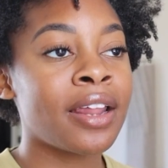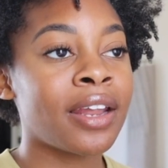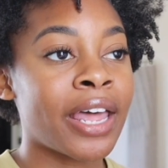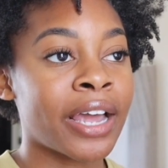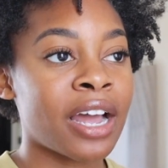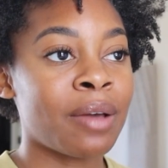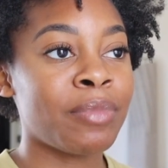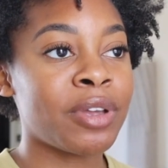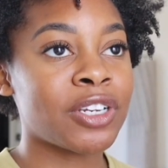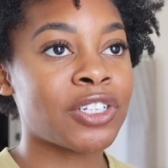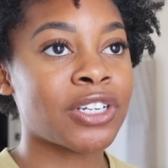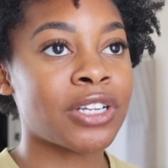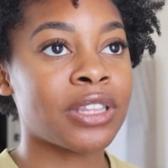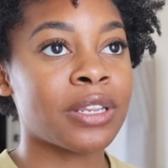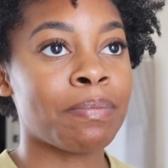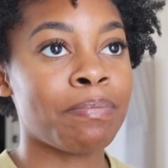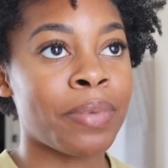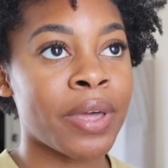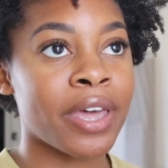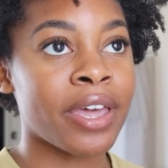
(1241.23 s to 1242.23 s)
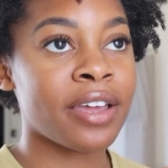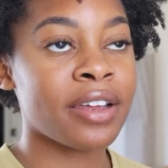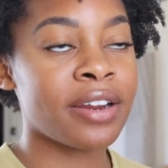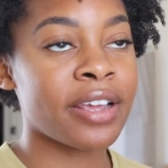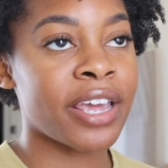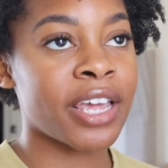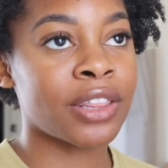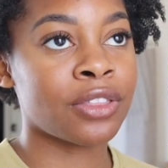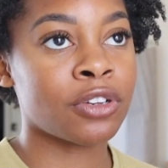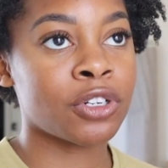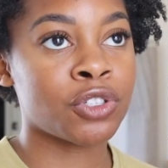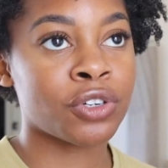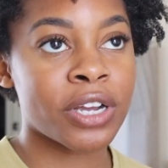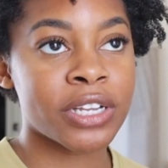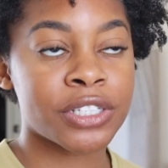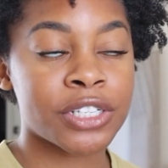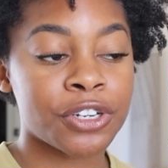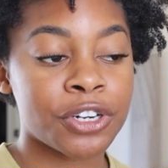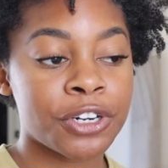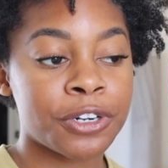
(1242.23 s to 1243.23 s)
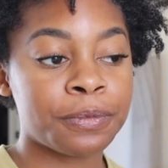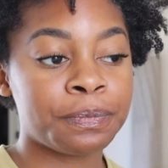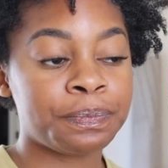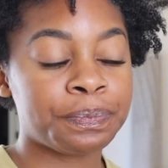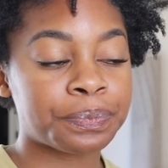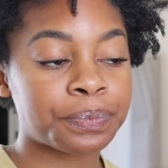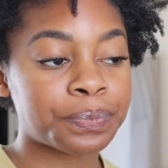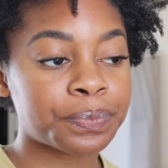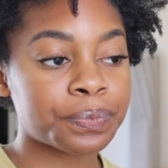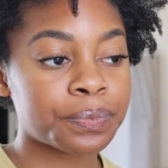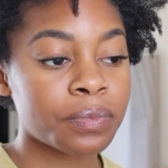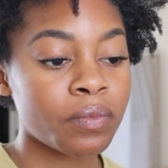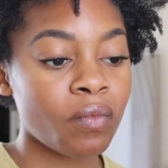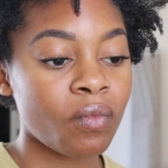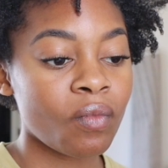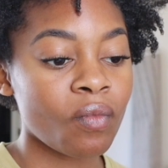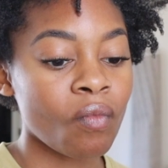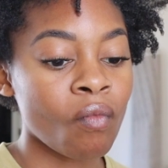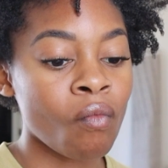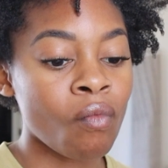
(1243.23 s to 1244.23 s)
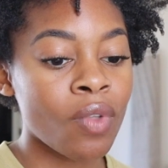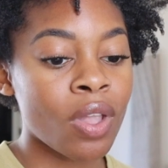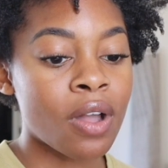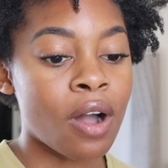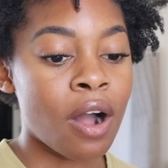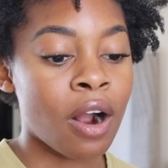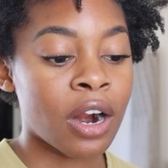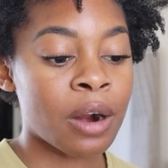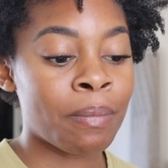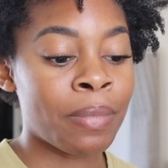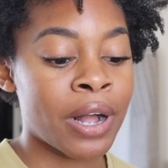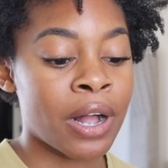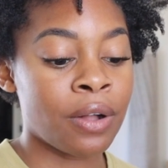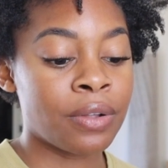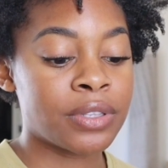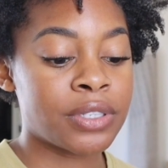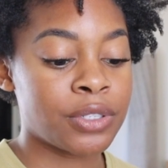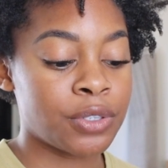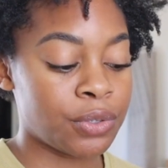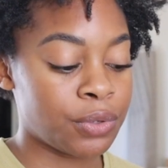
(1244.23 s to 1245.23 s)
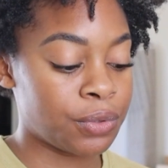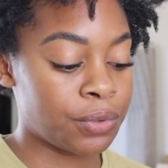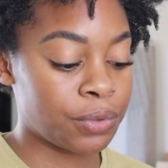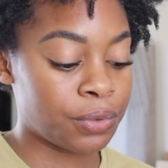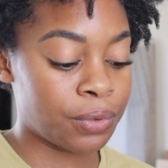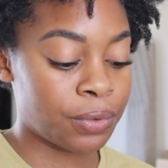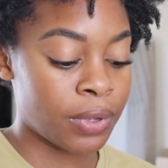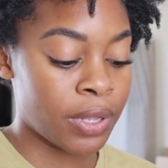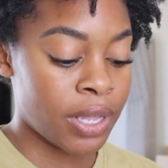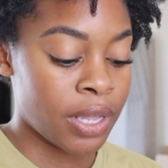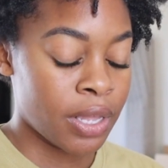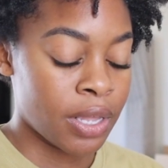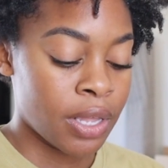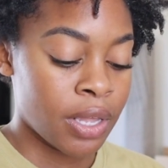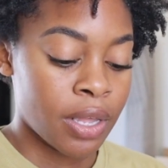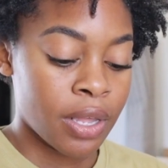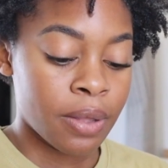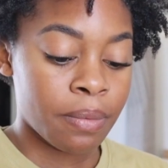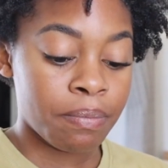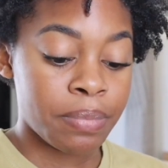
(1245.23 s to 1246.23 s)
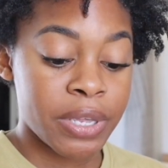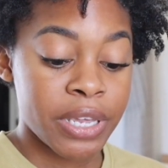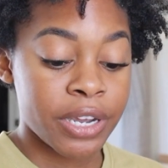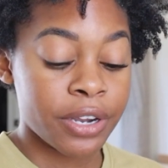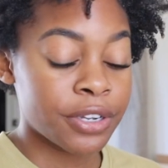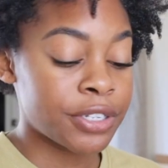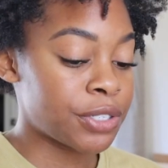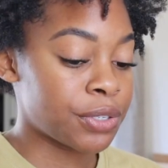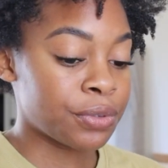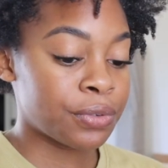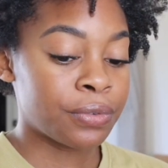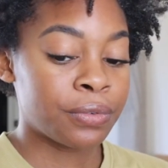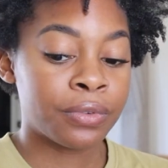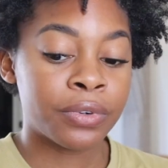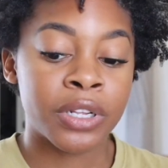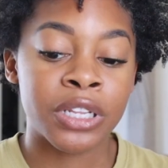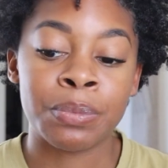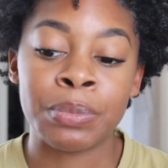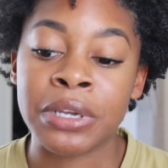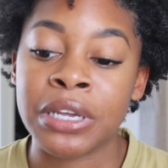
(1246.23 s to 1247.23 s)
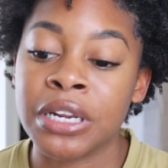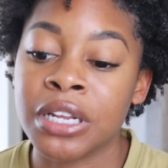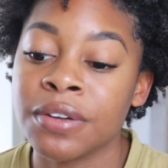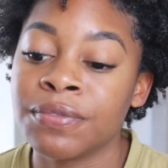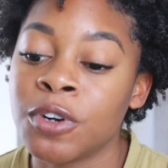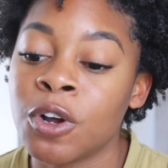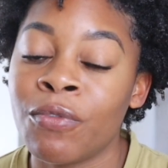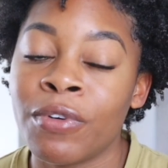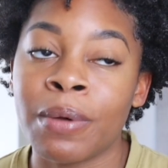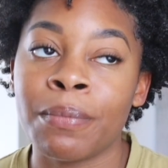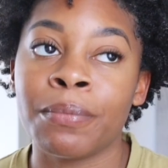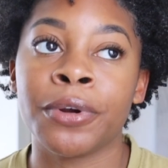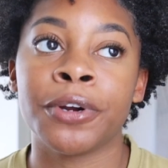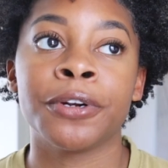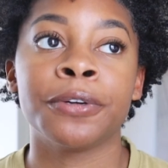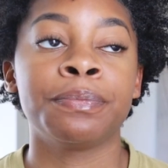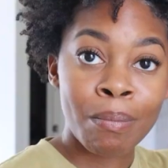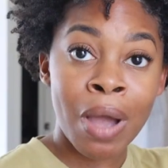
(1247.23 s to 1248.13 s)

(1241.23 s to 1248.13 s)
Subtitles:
Like I mentioned, the bed and the dresser are about to be here soon in the beginning of November.